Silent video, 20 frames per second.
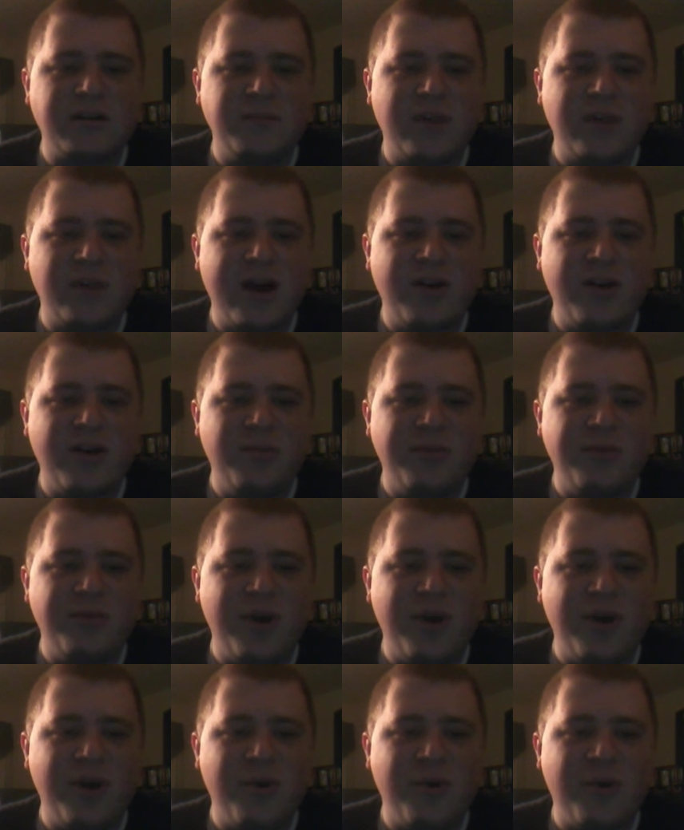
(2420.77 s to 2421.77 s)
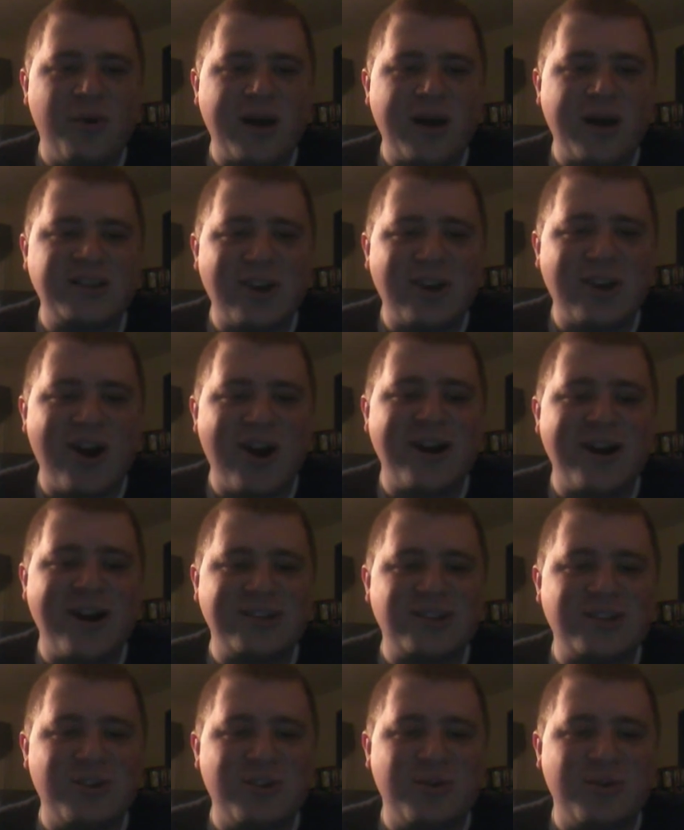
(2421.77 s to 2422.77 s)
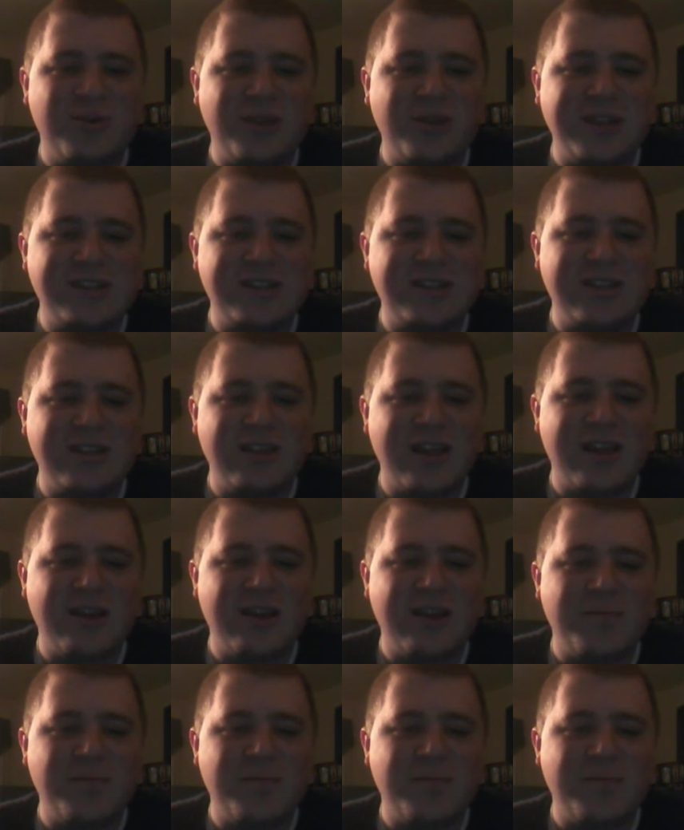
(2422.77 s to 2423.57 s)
don't know. I saw it too. That's the thing that.